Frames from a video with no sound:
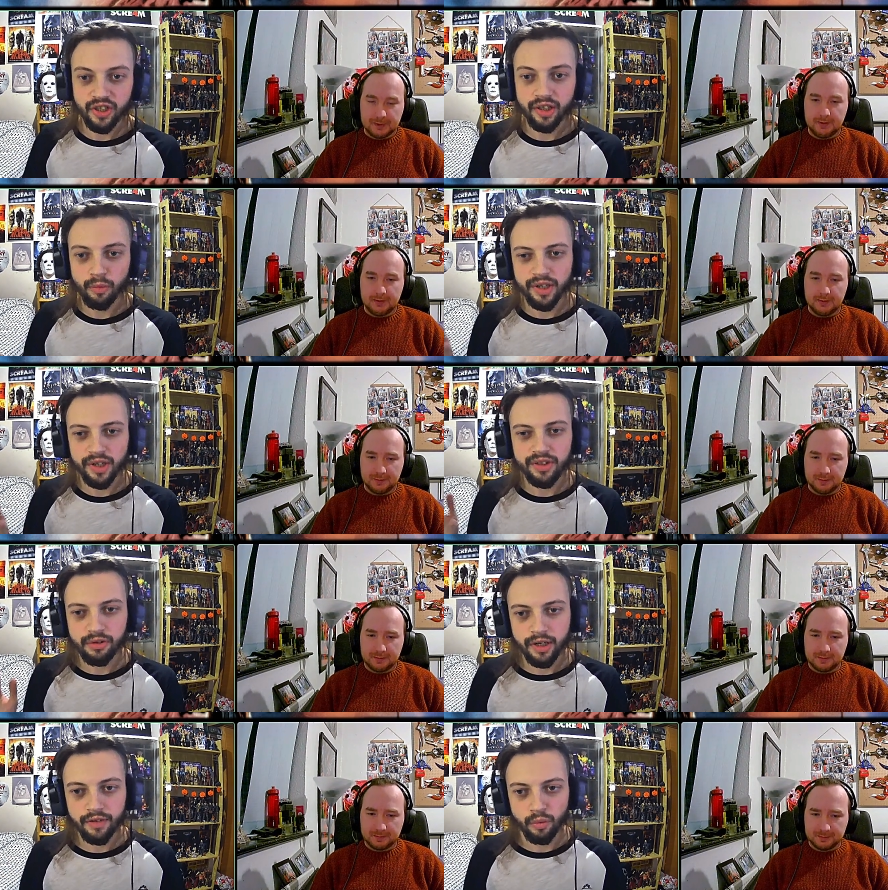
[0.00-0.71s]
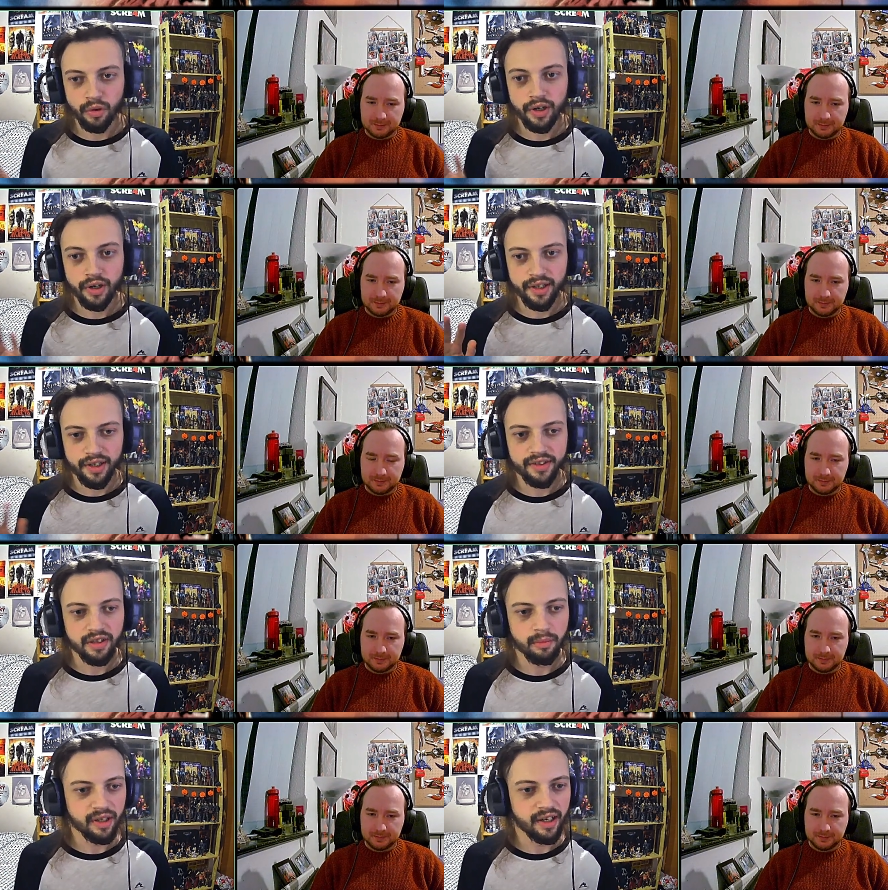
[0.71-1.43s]
Speaker 1: originally, Wes Craven wanted
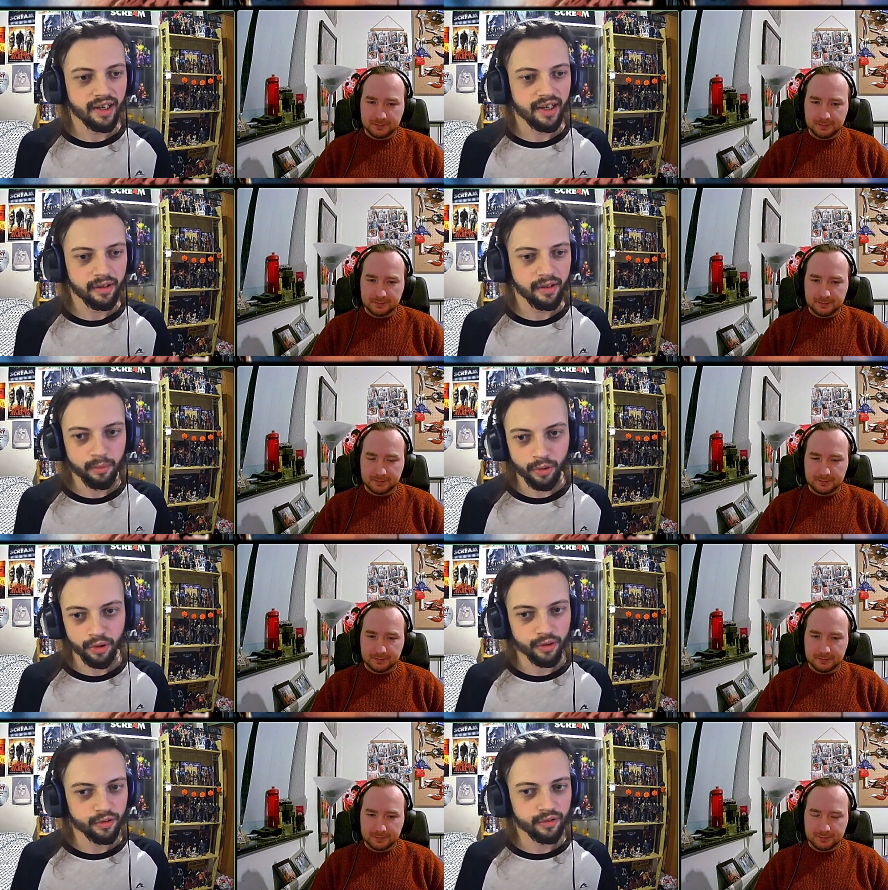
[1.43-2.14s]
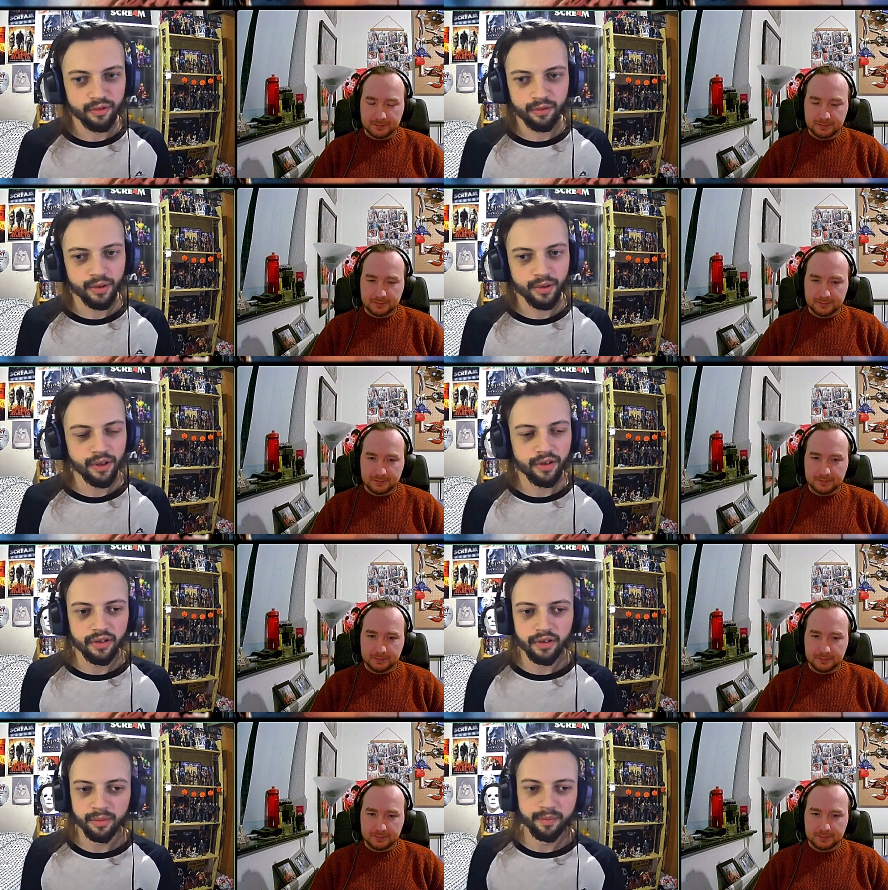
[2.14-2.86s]
this to be the end, but we
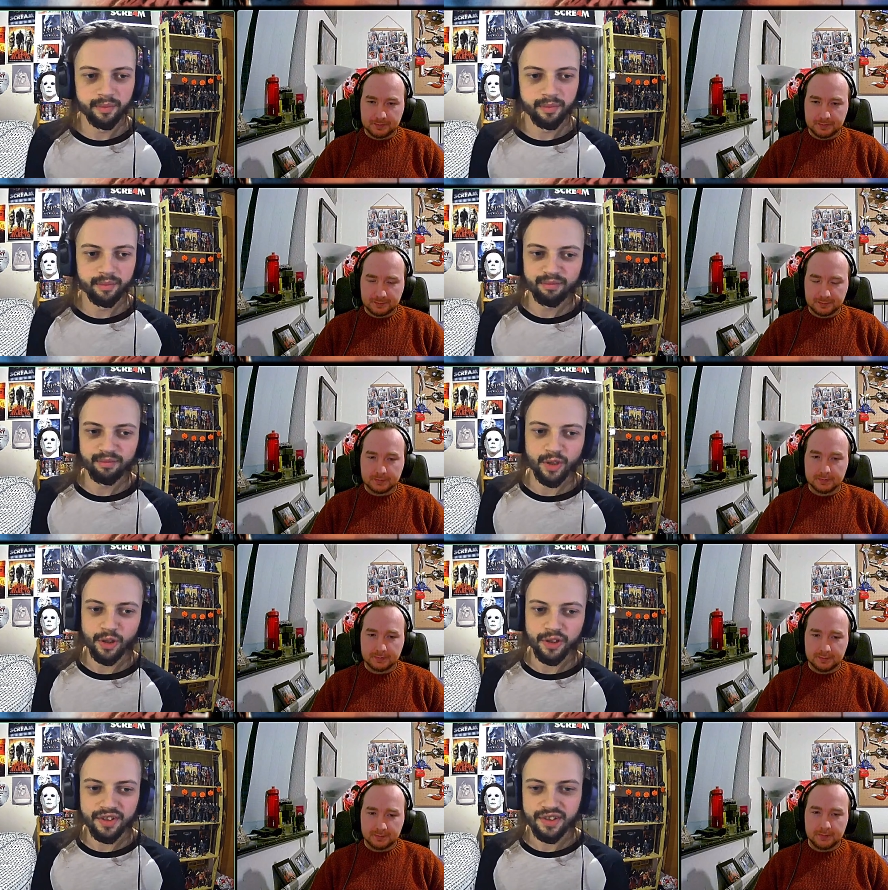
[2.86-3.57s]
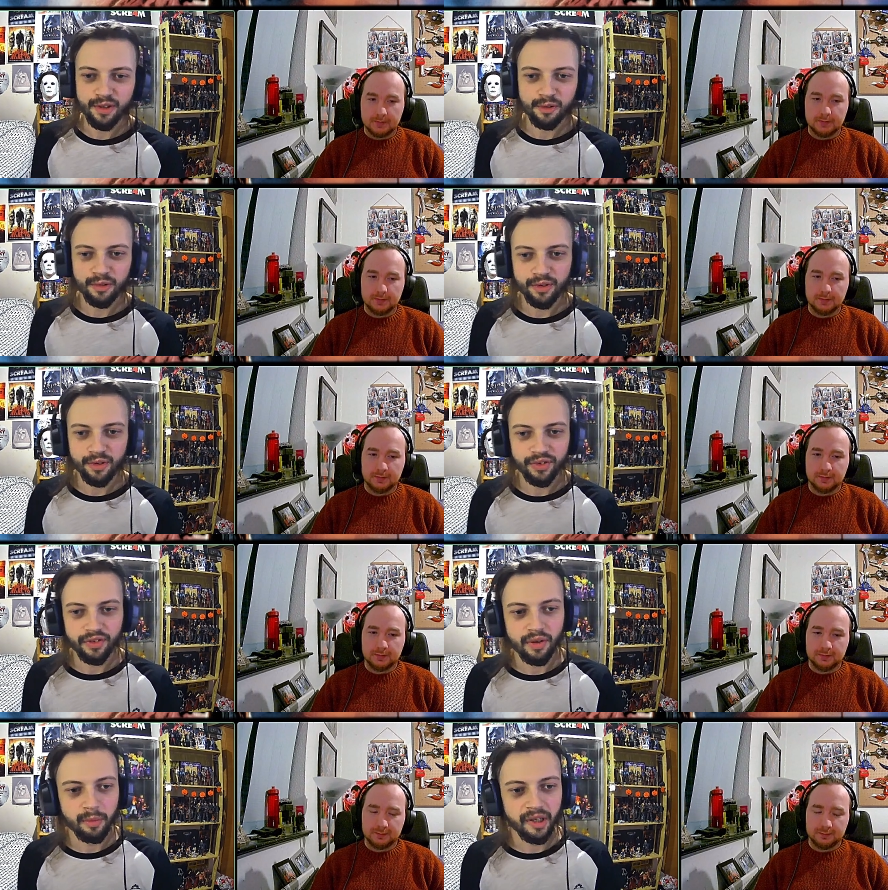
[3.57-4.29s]
all know. Horror
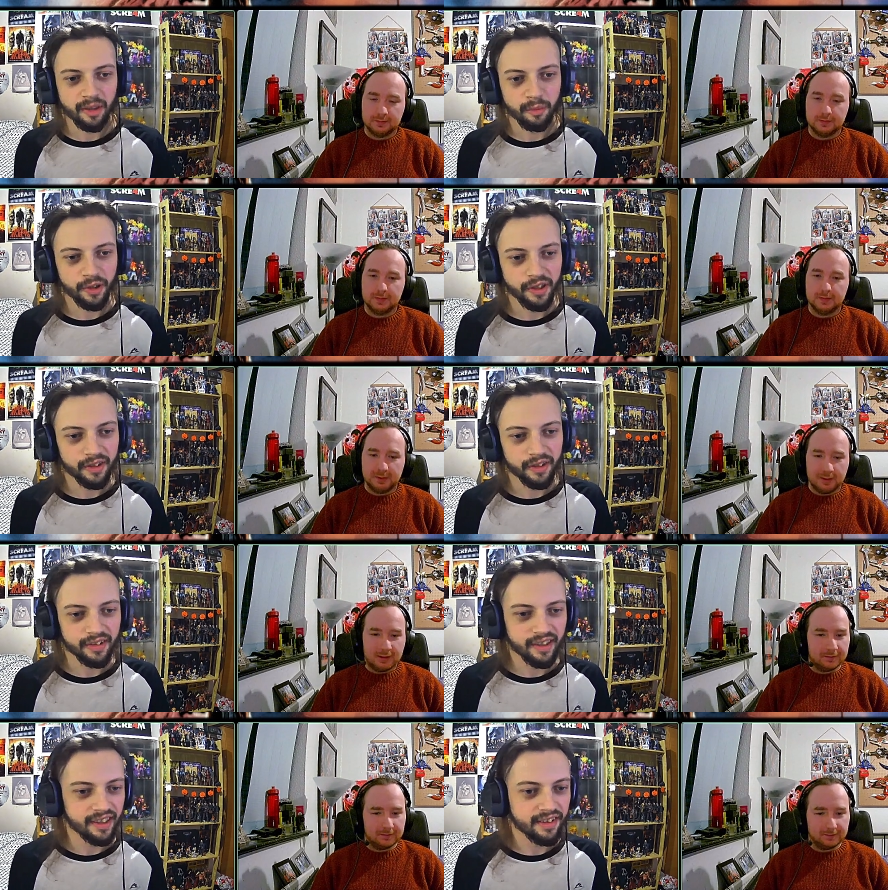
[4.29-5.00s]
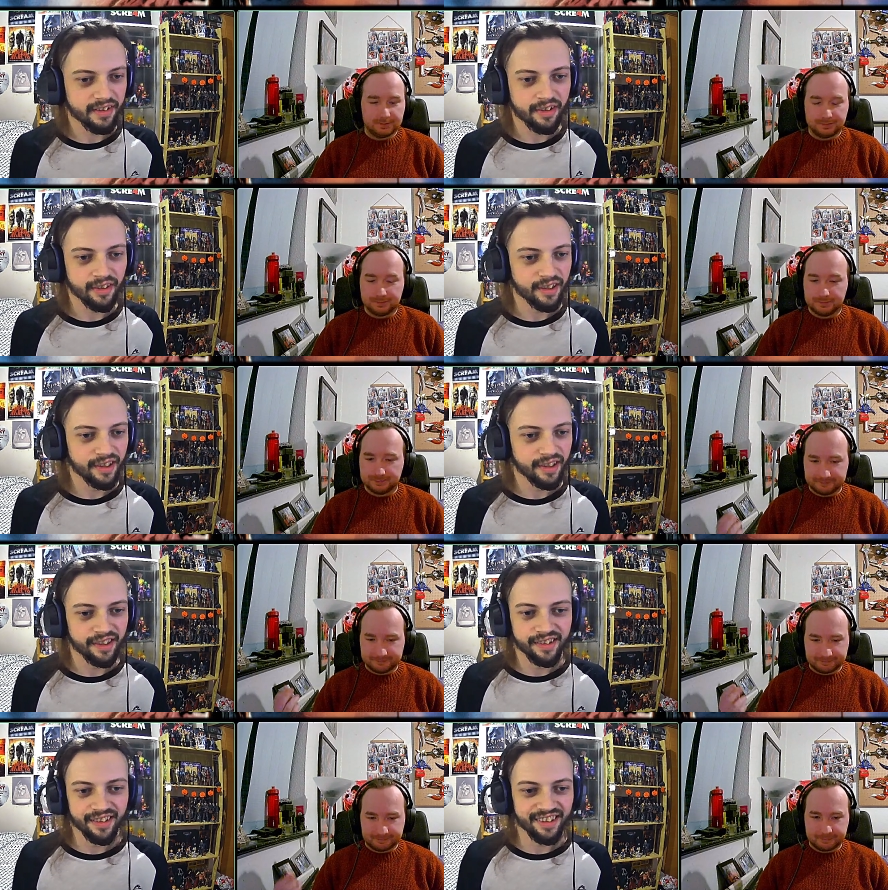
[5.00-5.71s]
sequels, they make money. Yep. Nah, it's not the
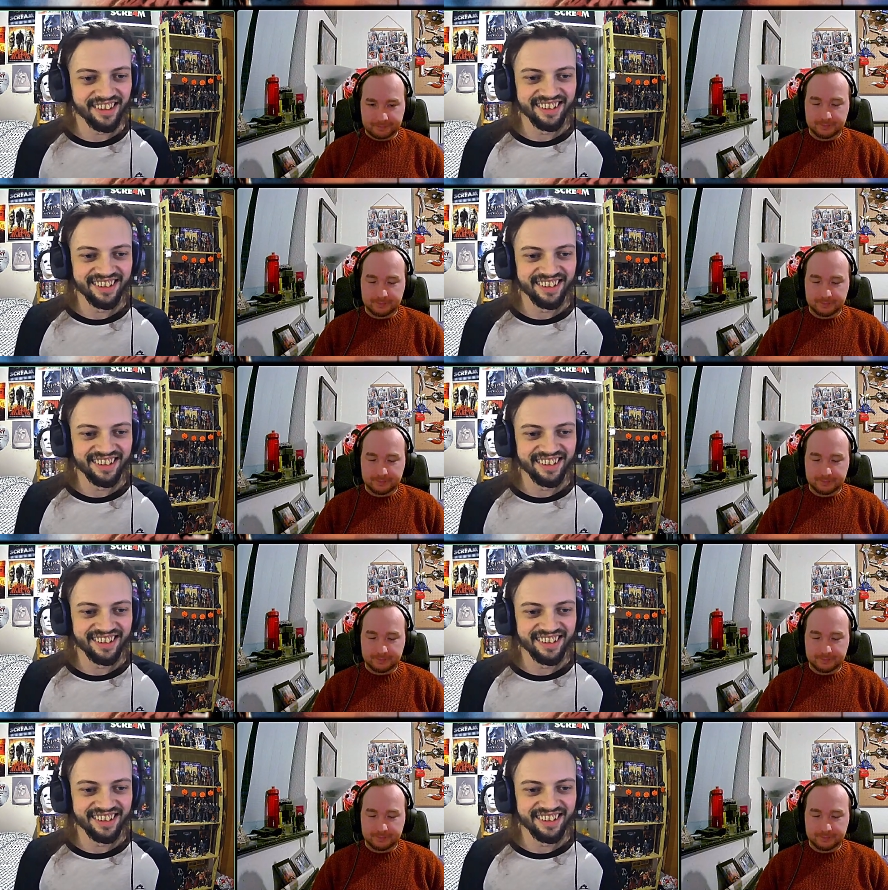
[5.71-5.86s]
end.